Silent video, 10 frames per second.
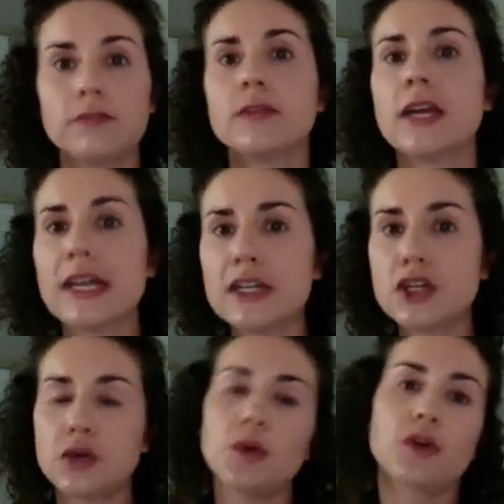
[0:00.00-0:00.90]

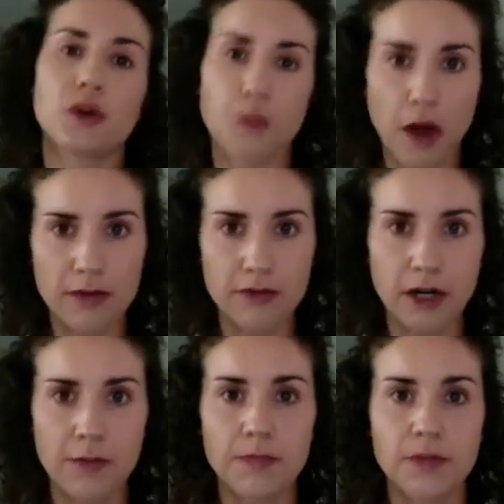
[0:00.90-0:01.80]
into a group
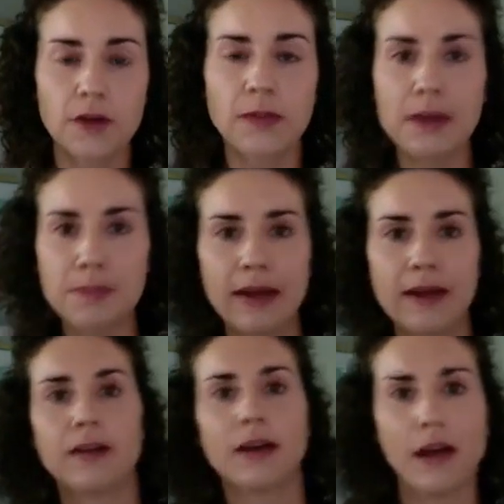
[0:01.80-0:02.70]
offer. There might
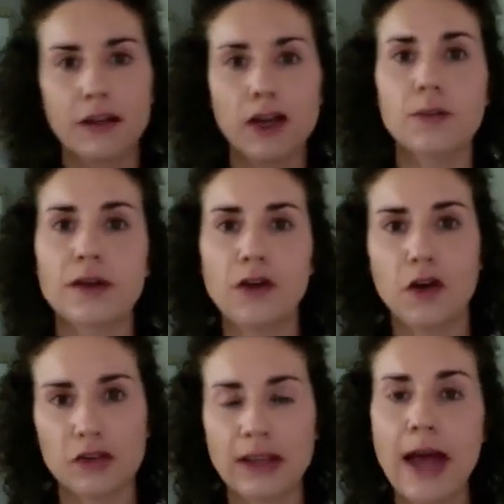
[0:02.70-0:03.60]
be a little bit of
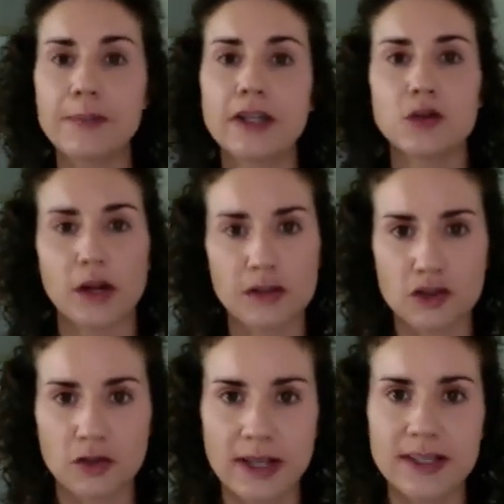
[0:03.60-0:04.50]
overlapping during the
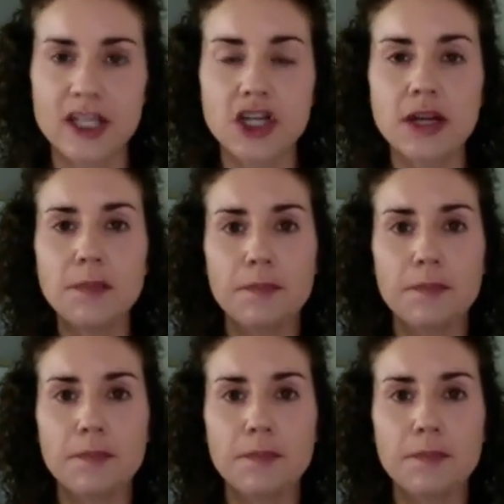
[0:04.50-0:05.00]
transition,